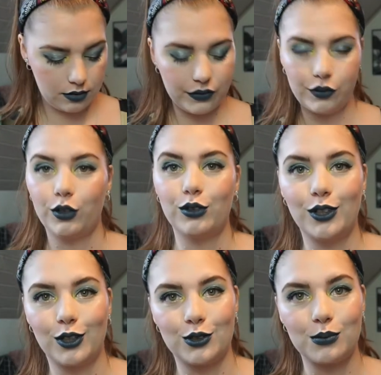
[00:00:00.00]
four
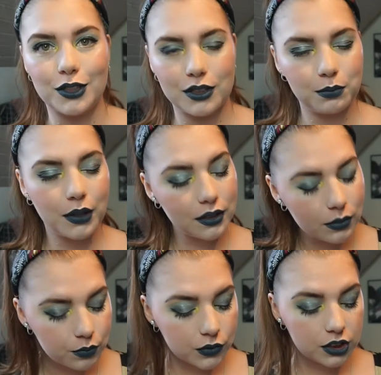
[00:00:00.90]
not so much. But
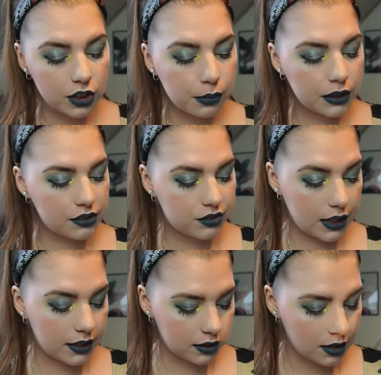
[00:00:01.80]
we're shopping our
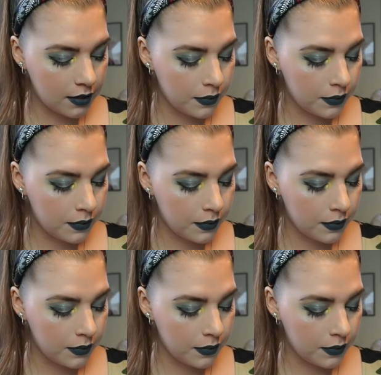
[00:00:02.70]
stash